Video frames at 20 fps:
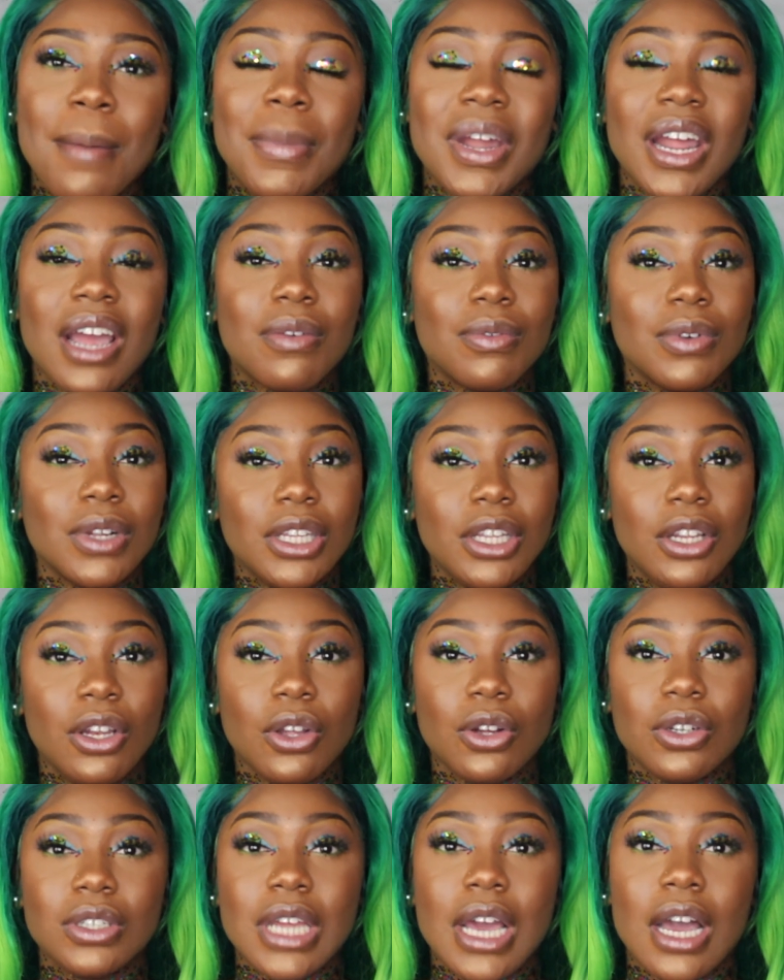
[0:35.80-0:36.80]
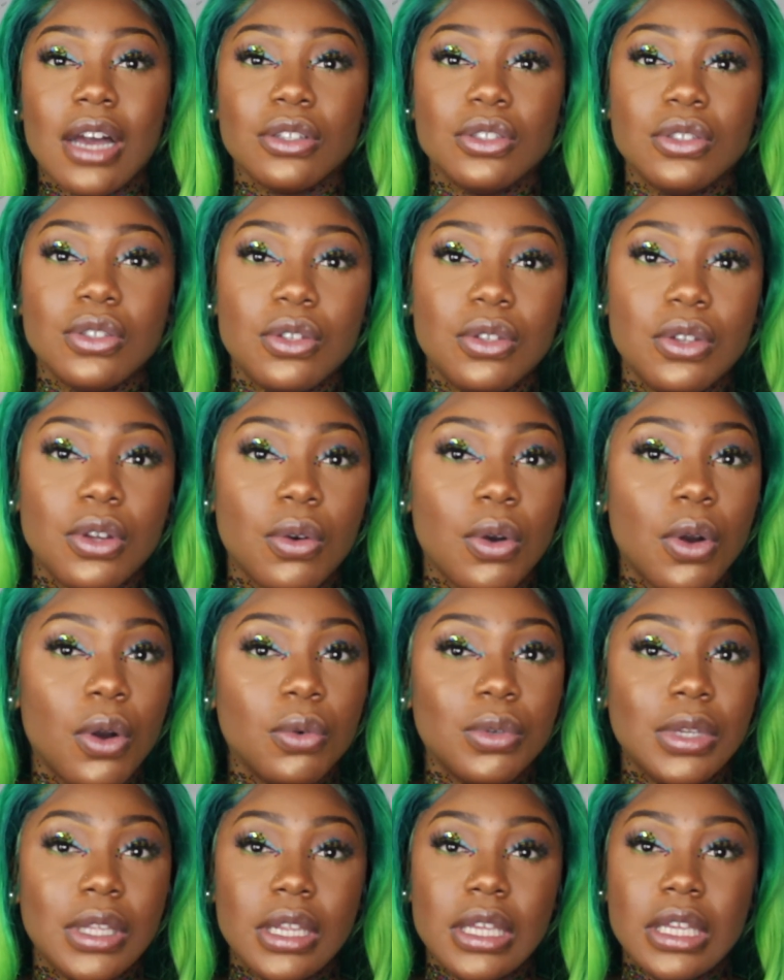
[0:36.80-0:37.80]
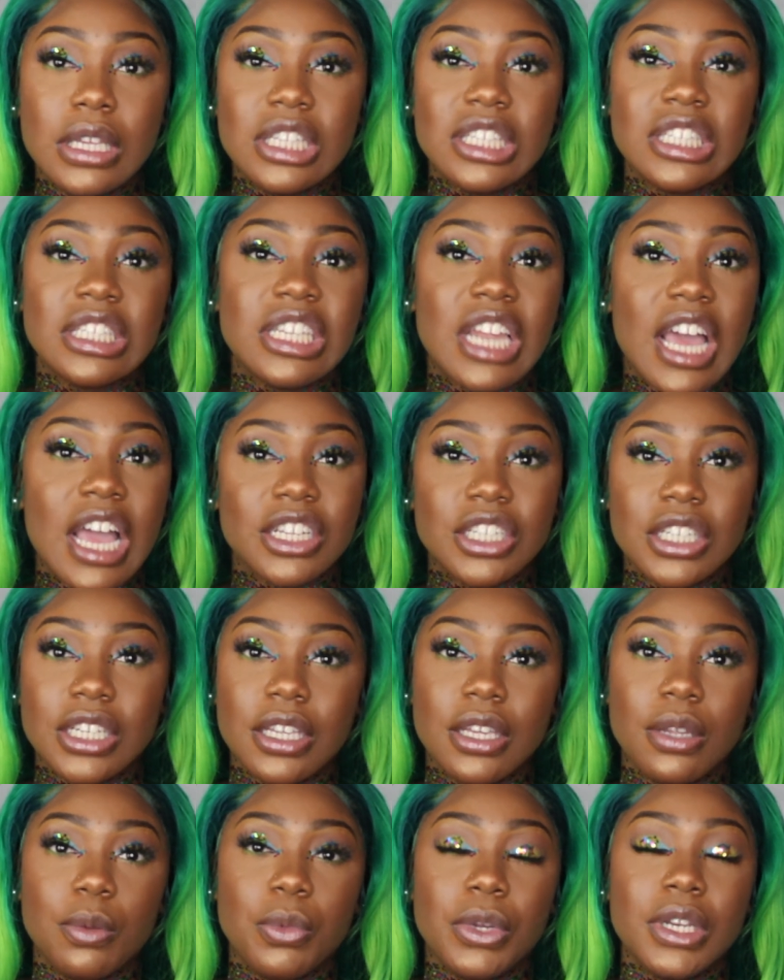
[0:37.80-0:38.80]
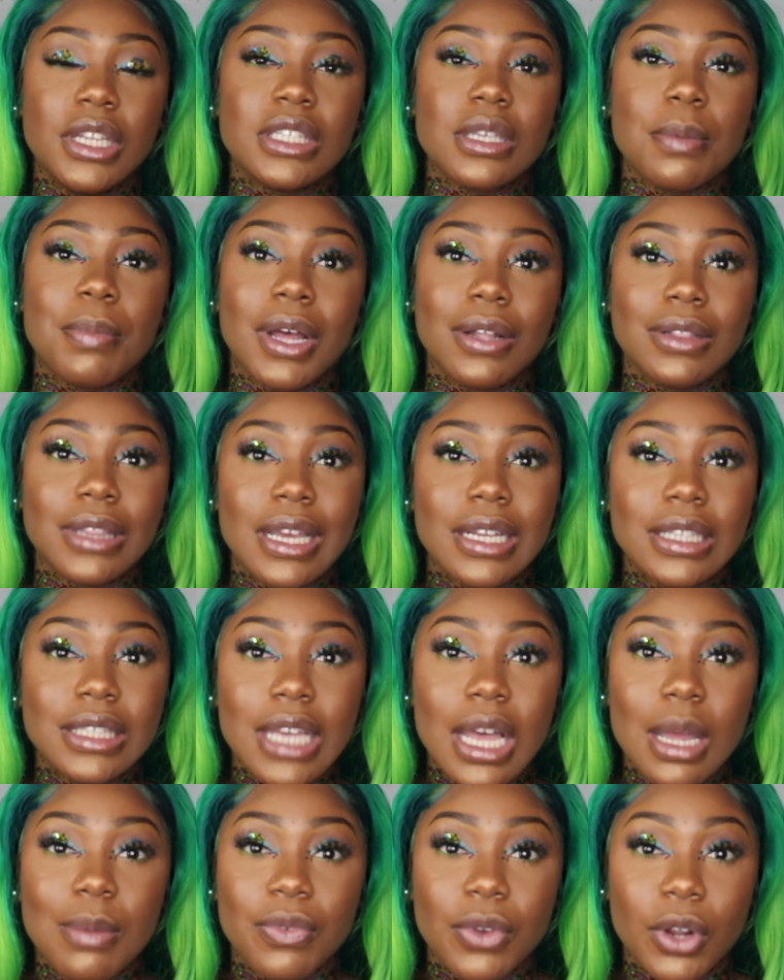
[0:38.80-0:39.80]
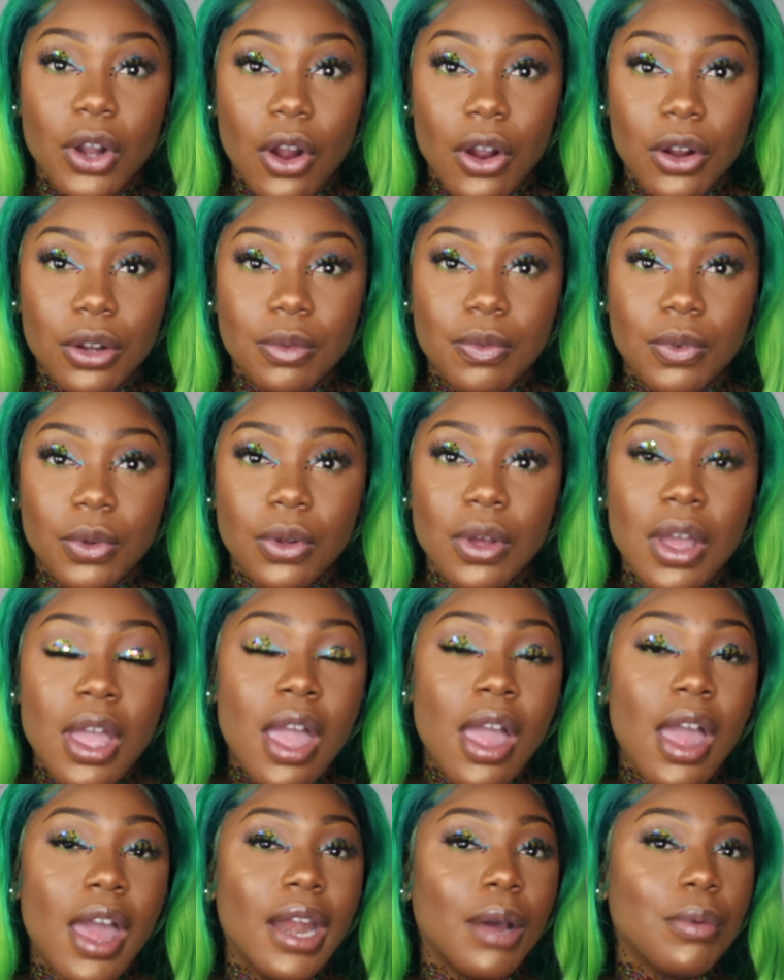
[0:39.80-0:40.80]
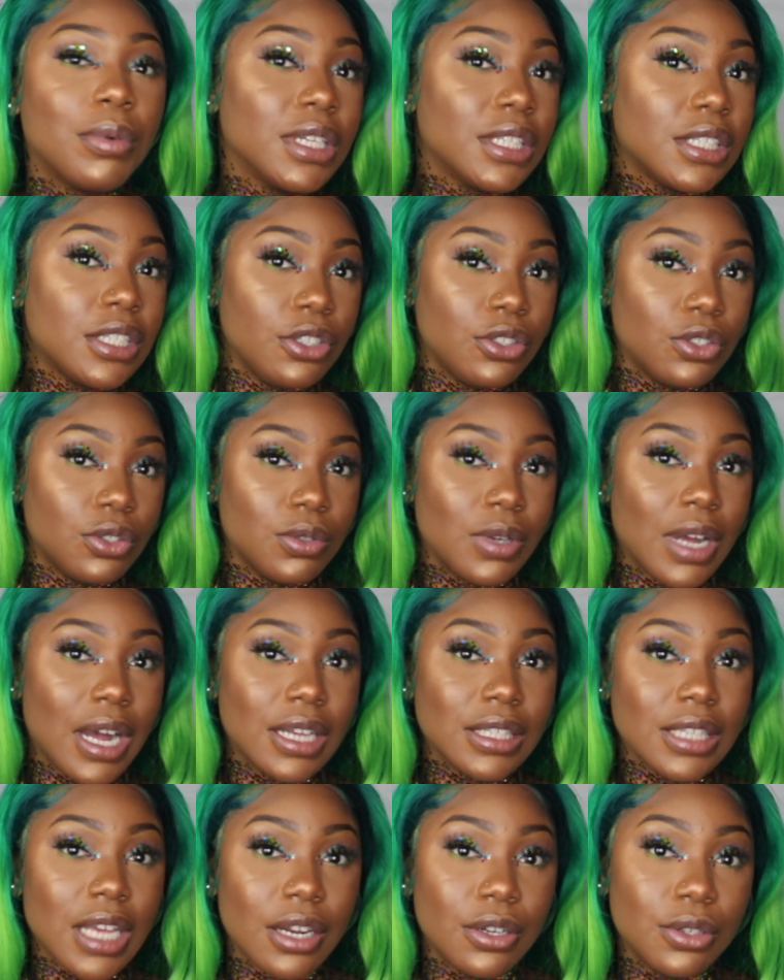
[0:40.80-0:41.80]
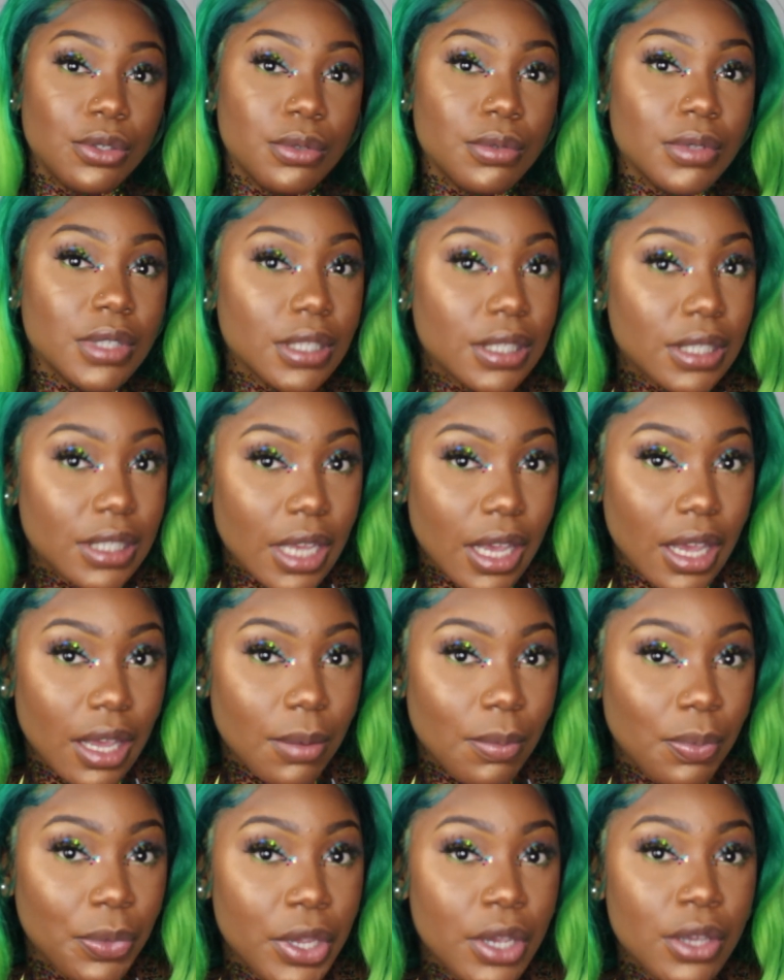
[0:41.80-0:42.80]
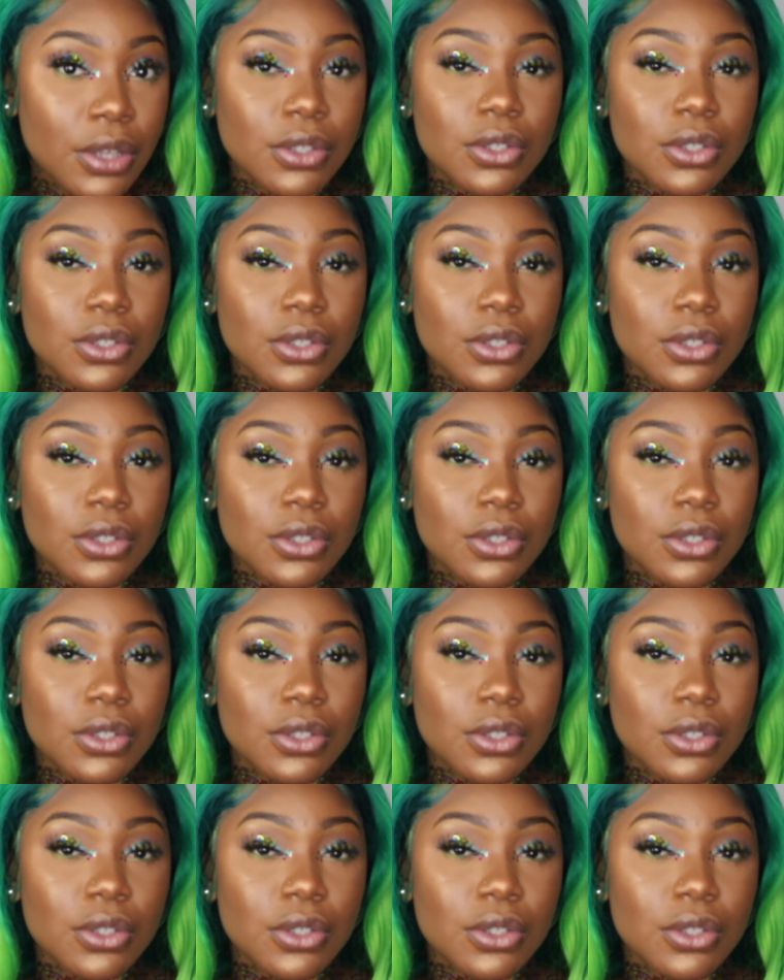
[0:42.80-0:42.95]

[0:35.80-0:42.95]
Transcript: but I really learned how to, you know, own it in, snatch it in when it's about that time for Carnival, and I want to teach you guys how to do the same.